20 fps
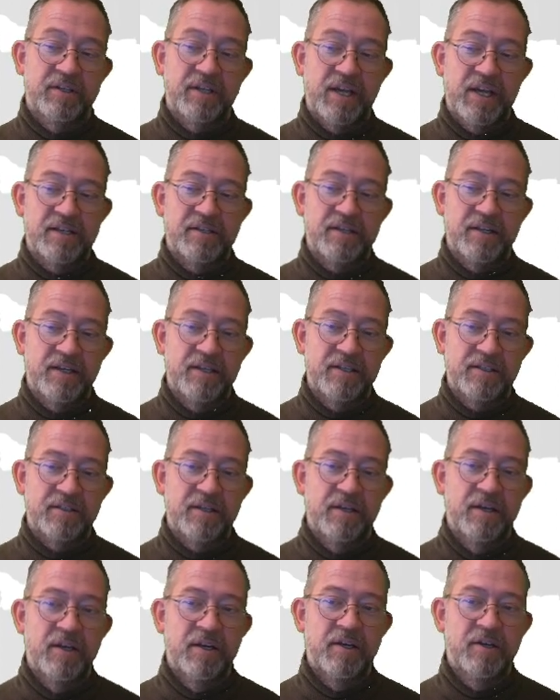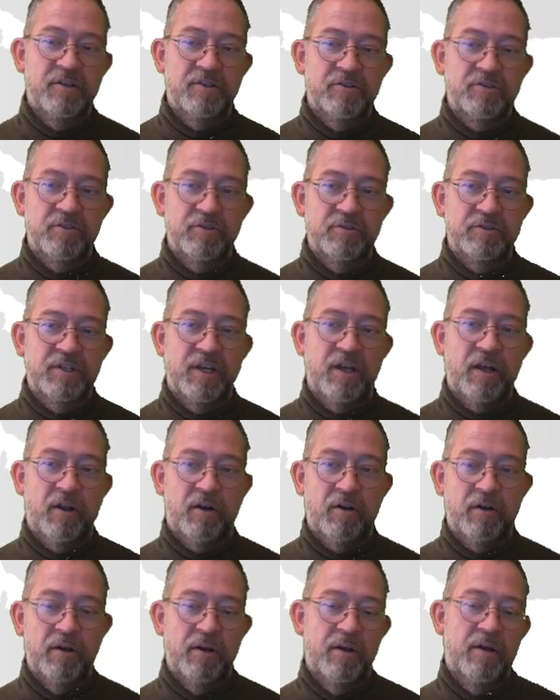data is to
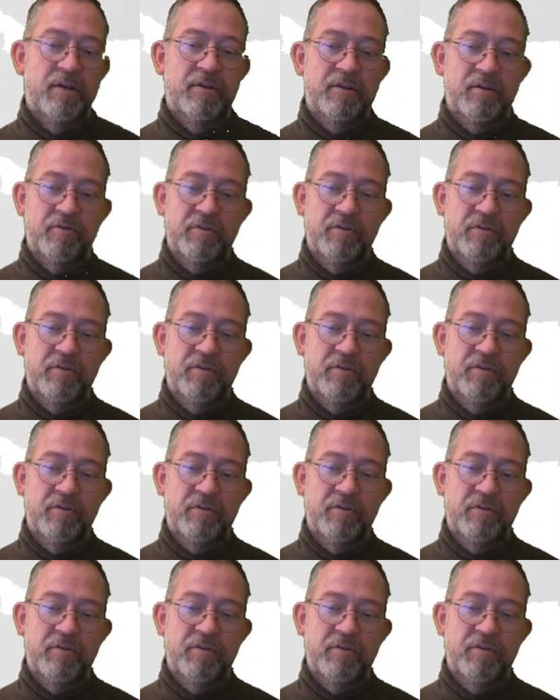tell the